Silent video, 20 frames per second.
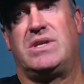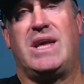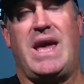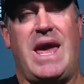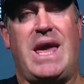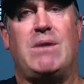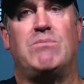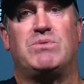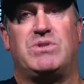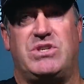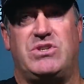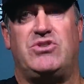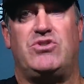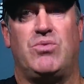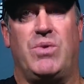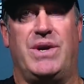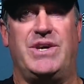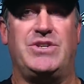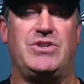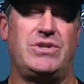game
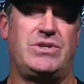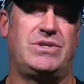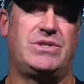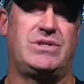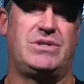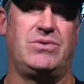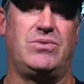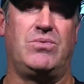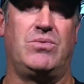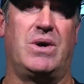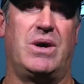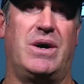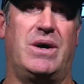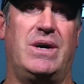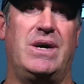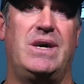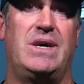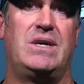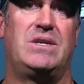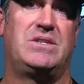situations to uh,
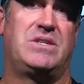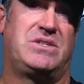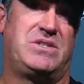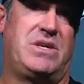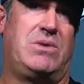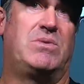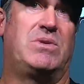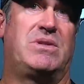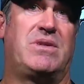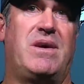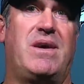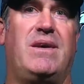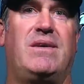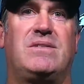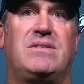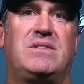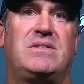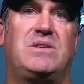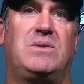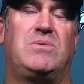to see what they
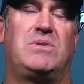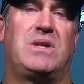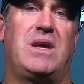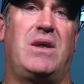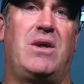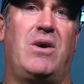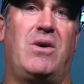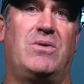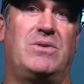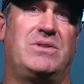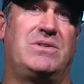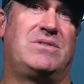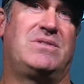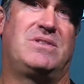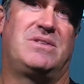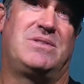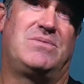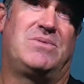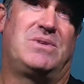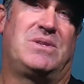to see what they know
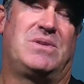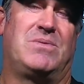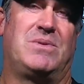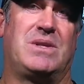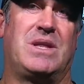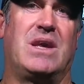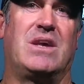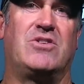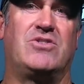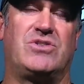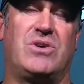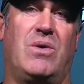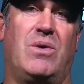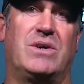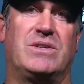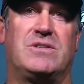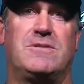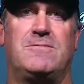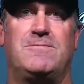and what the, what they can show us.